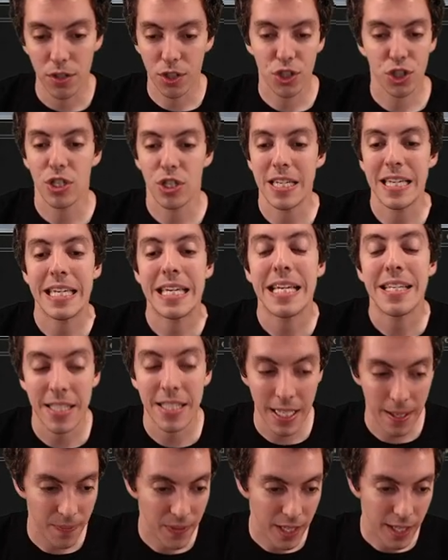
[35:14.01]
Just
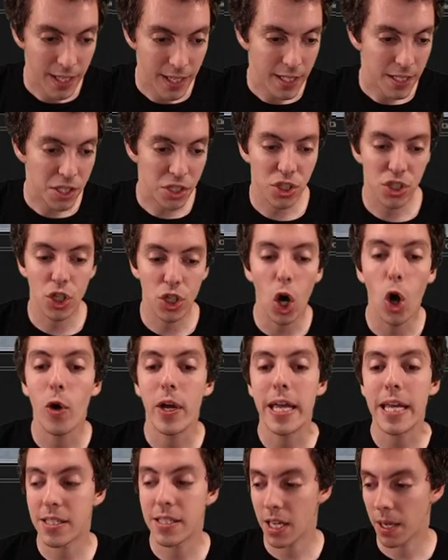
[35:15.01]
easy. Just so
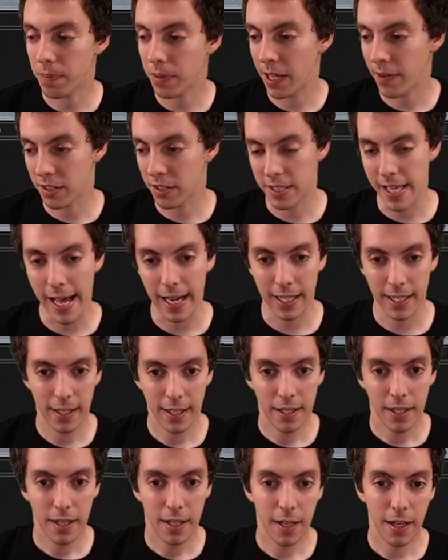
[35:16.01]
easy to play this deck.
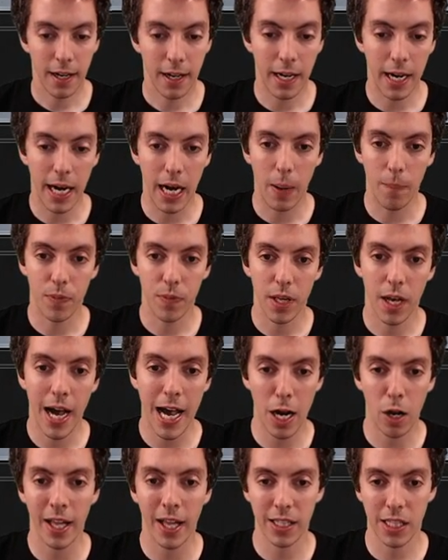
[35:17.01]
Um, I
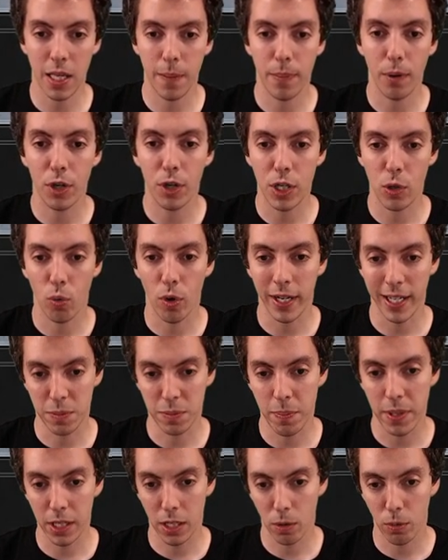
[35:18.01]
don't like the ability where it gets
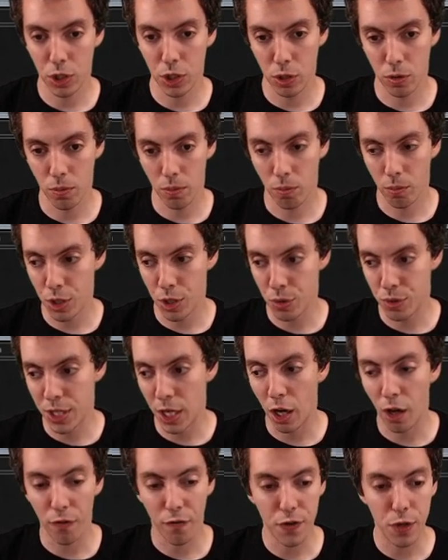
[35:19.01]
bigger when you when you
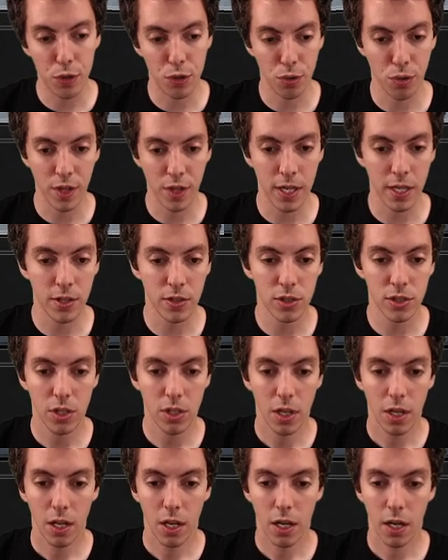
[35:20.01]
delve future things.
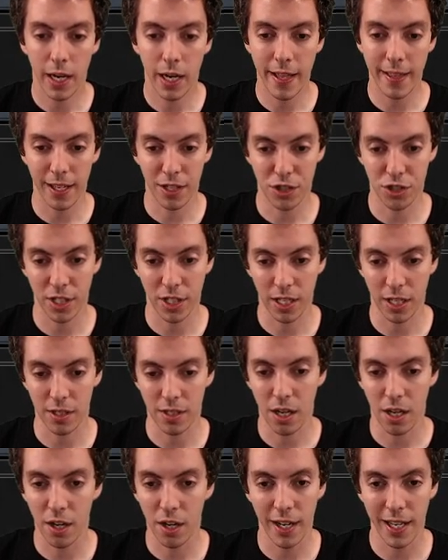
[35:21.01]
I think it's just like an
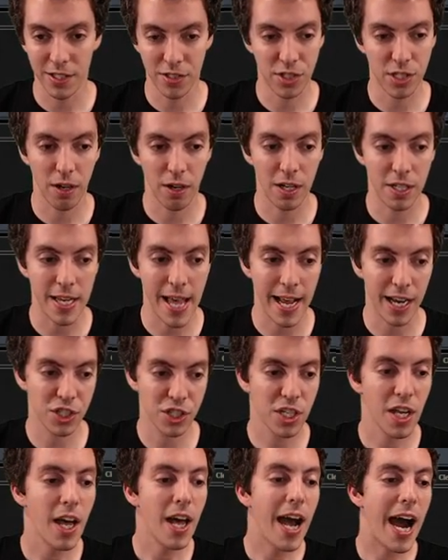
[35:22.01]
unnecessary text.